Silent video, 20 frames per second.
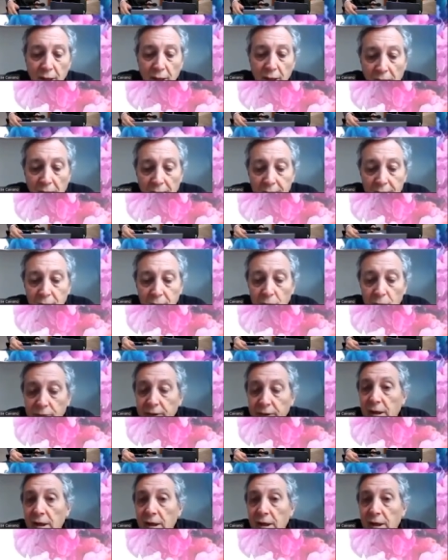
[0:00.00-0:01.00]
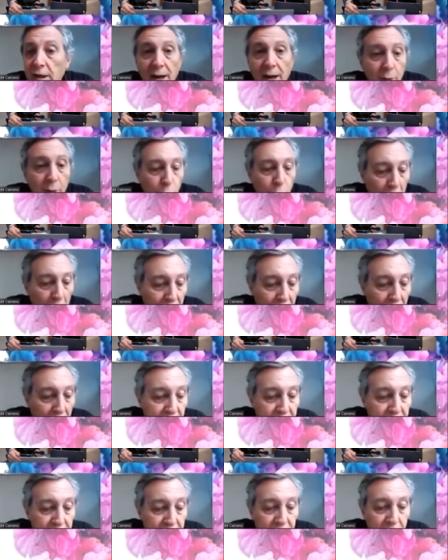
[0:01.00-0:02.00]
are of a
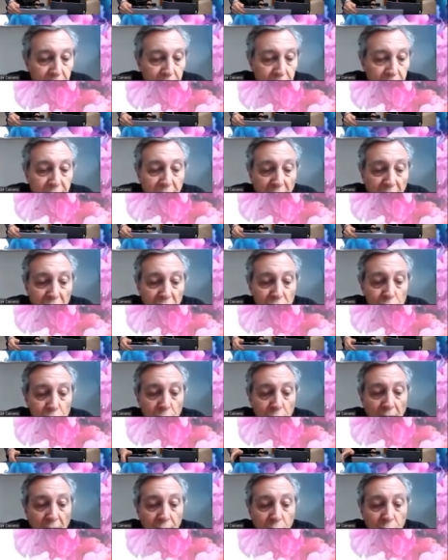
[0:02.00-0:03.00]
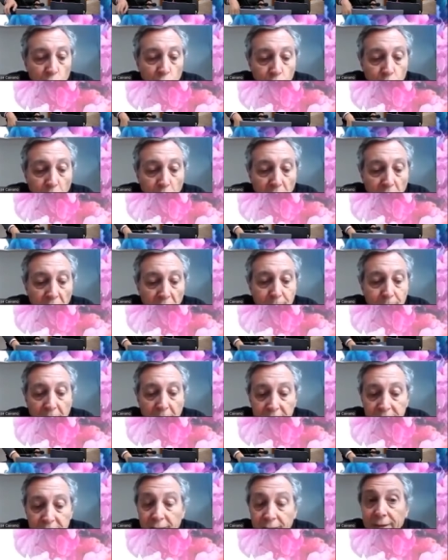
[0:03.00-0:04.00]
gradualist uh, nature and could be
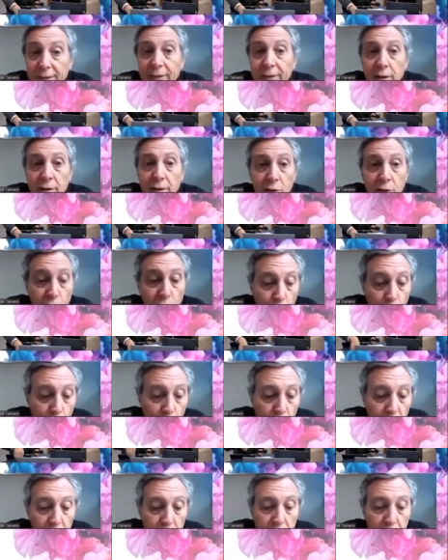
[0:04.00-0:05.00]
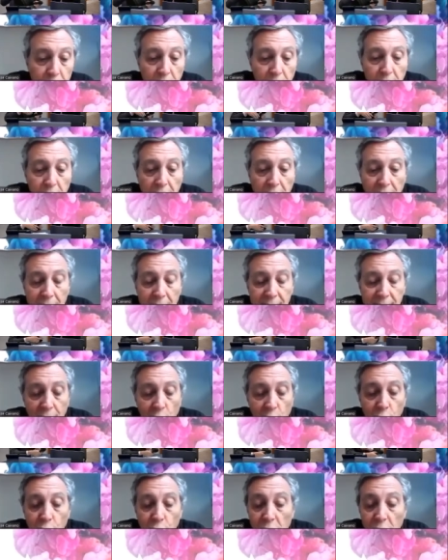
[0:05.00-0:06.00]
better understood as a
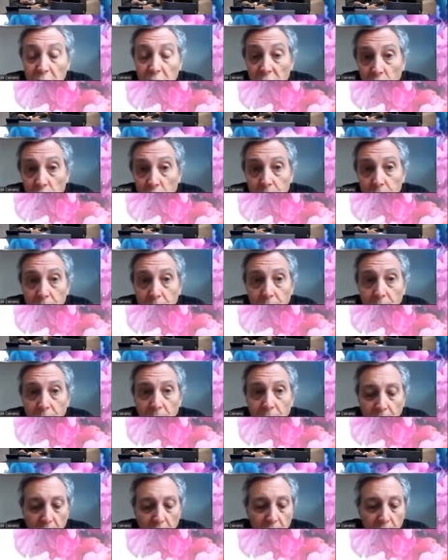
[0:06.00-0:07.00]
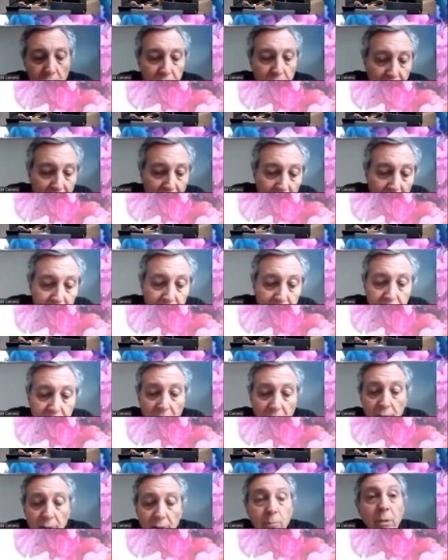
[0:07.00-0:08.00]
continuum rather
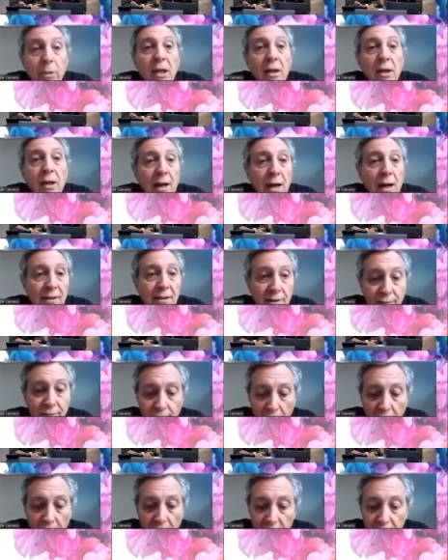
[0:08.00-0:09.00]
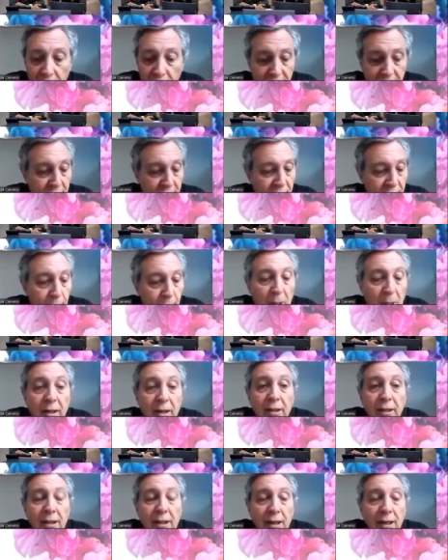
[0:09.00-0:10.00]
than being classified as
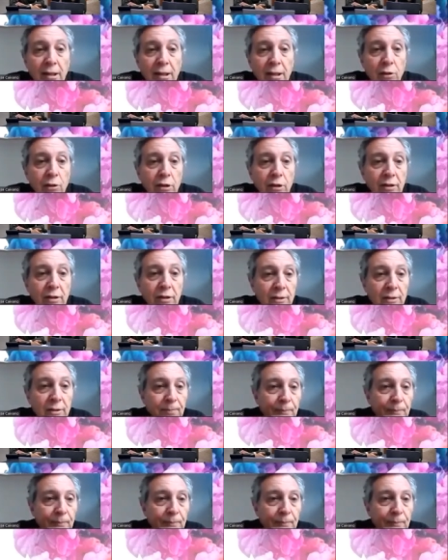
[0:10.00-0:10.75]
separate categories.